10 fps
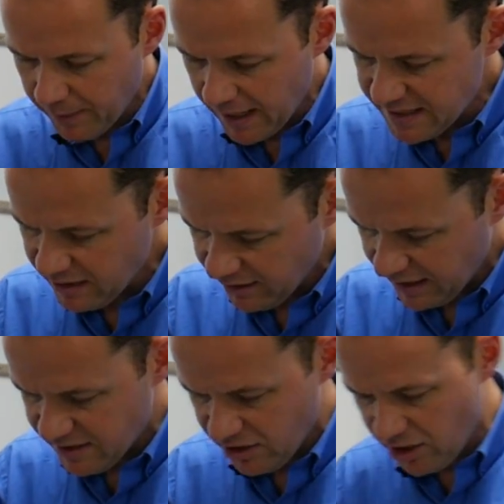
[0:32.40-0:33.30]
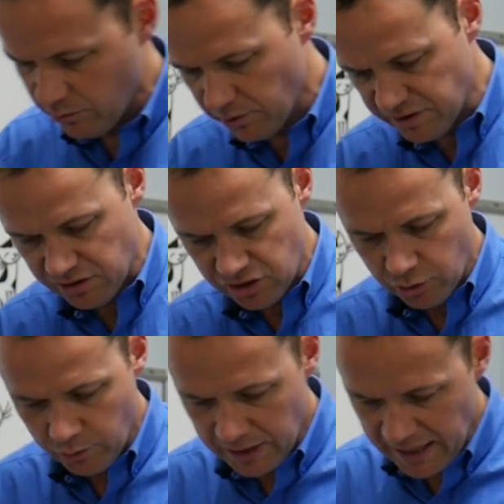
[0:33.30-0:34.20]
basically I guess the owner wasn't
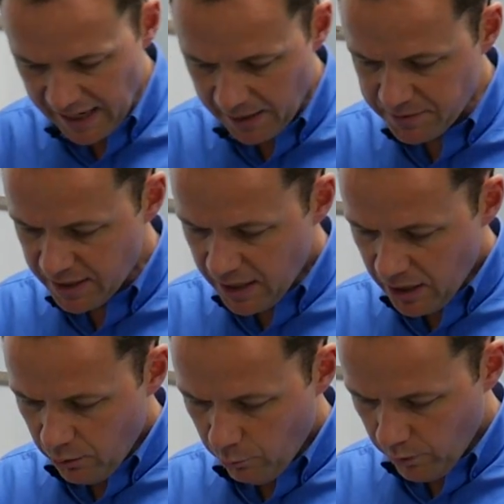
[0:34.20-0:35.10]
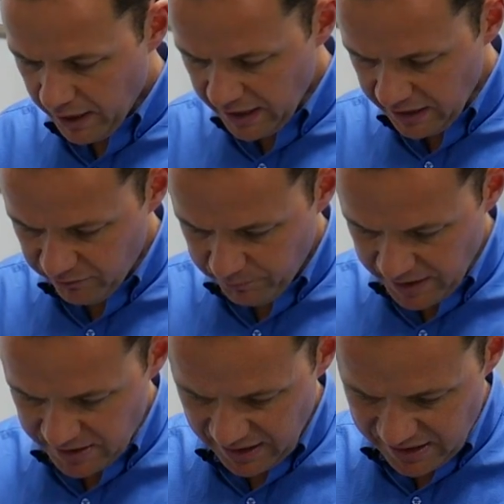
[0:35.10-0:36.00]
too alarmed. We've
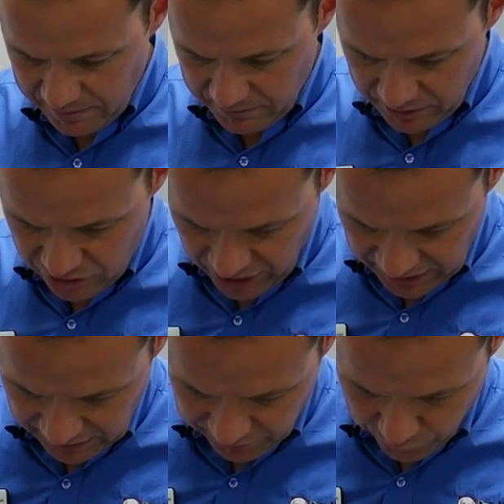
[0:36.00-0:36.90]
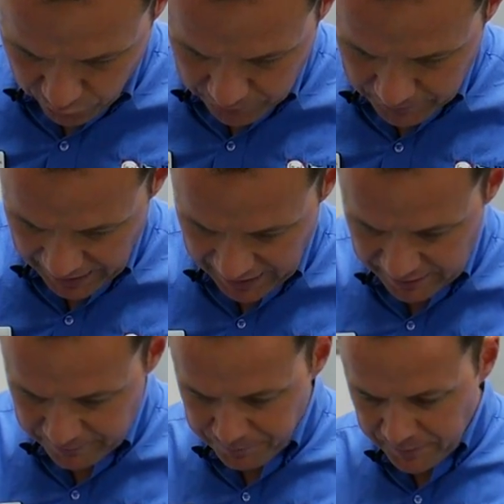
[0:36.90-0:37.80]
basically done some little checking for him,
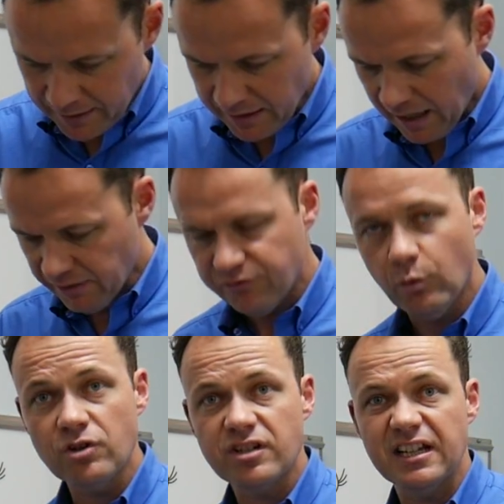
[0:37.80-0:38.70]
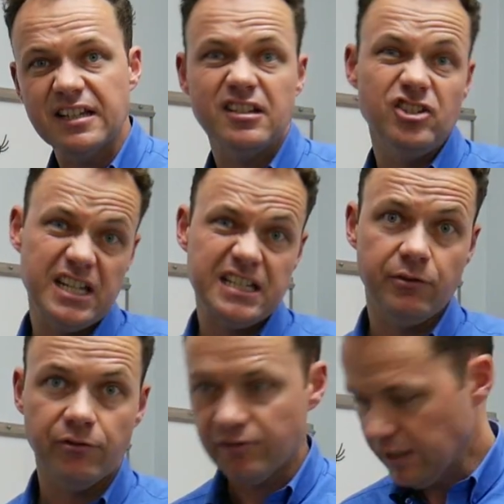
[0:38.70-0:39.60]
and unfortunately it's suggestive
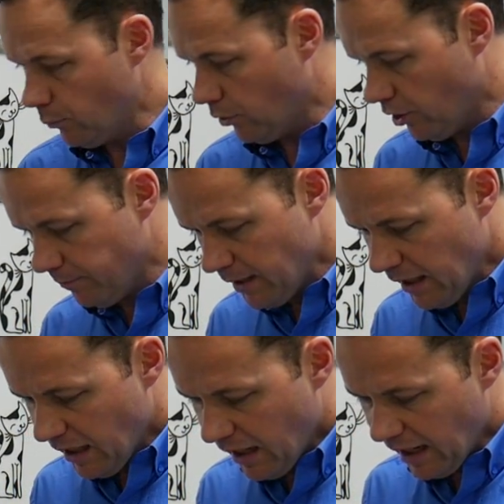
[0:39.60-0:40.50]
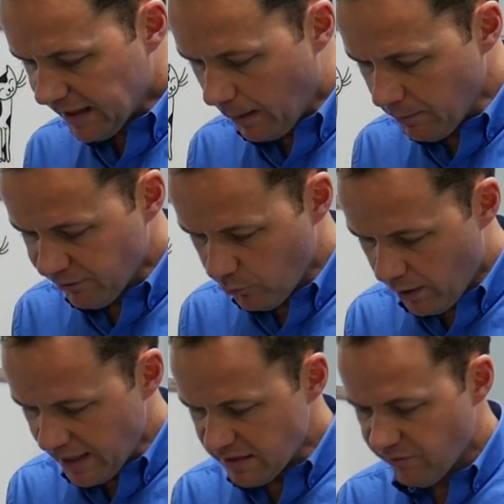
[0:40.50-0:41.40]
of ringworm. A couple of different
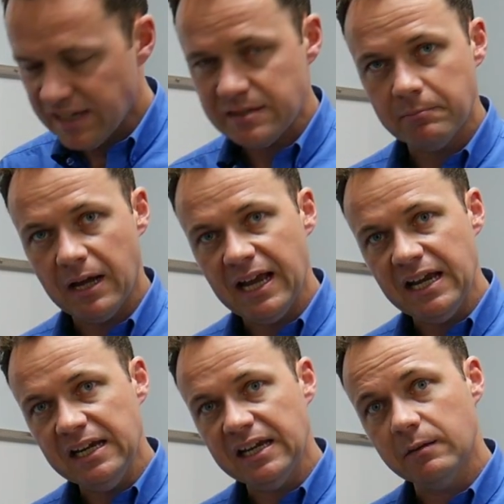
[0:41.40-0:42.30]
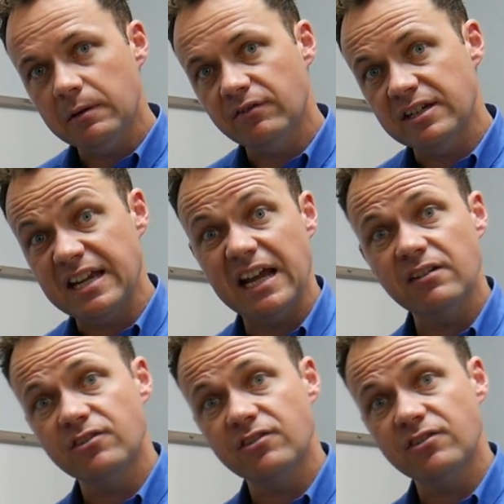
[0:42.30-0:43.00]
ways the vets may get a bit of a tentative